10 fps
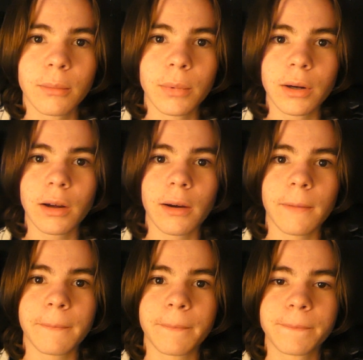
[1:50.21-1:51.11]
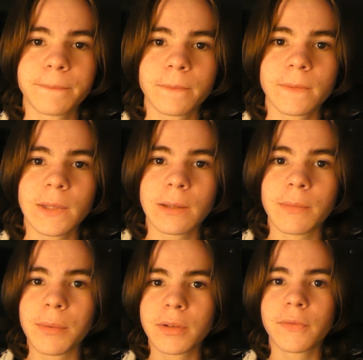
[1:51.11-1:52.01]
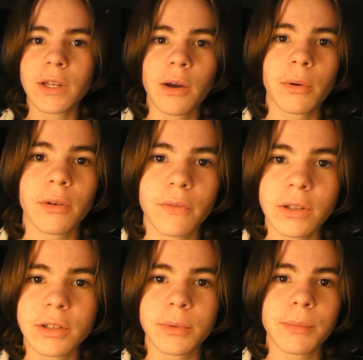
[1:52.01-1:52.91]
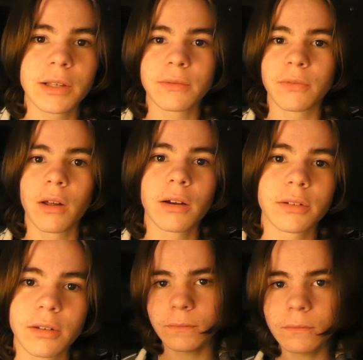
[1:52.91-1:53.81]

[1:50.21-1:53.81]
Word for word: But, um, maybe this video will convince him to make some vlogs.